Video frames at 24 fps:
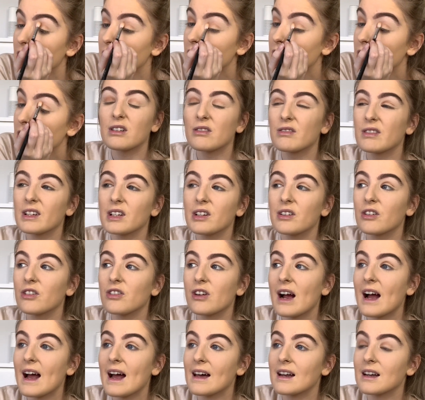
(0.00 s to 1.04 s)
I don't really
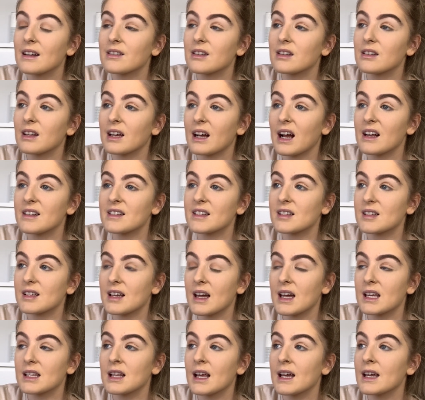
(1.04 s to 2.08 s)
regret anything. Like, as I
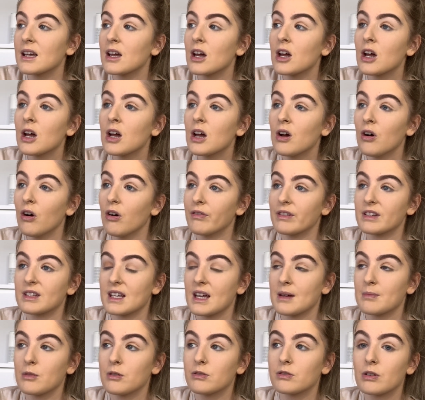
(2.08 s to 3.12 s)
said, like, obviously
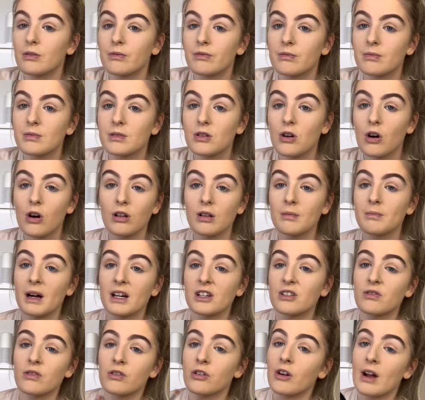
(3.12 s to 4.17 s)
I moved home from Scotland, but I
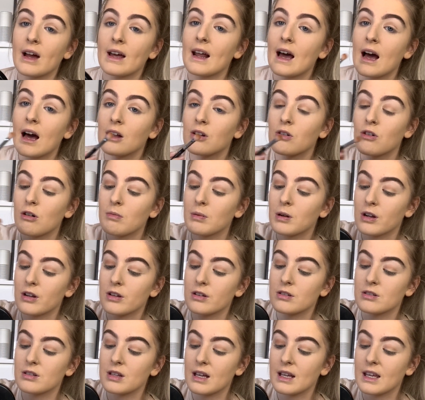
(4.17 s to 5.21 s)
don't regret it at all
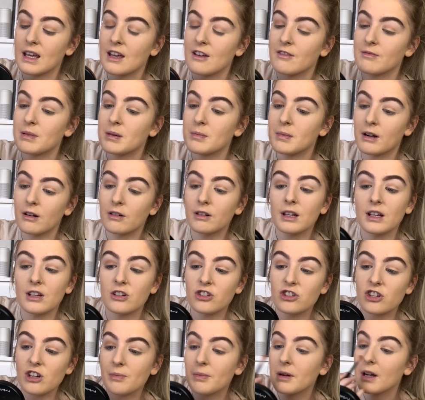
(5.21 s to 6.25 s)
because it gave me my
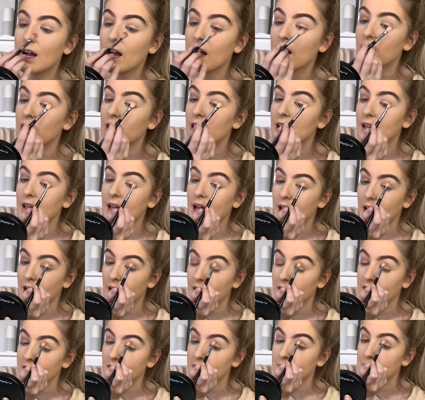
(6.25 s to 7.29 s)
relationship with Carrick
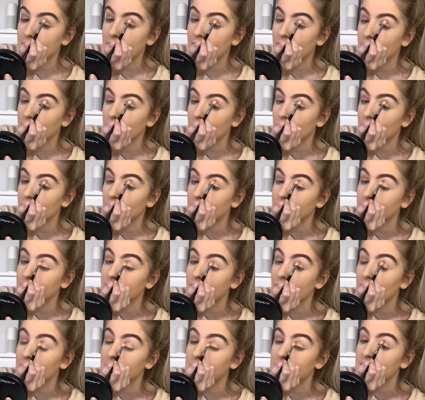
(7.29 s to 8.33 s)
and I met a lot of
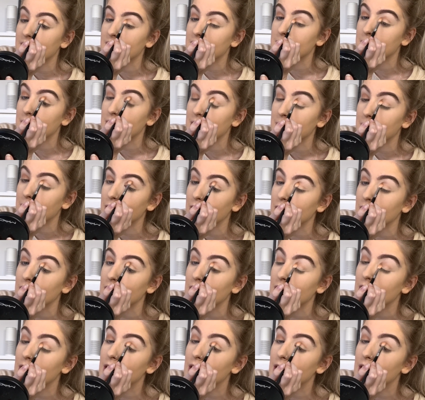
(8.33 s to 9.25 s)
amazing people.